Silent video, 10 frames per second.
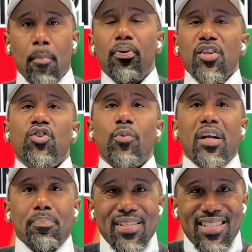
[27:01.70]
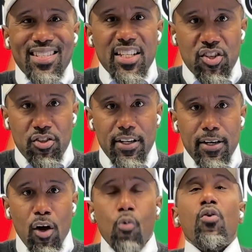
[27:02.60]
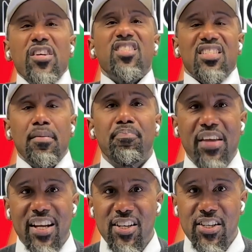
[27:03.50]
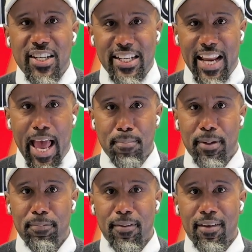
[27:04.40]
puts you in a position where something good can happen?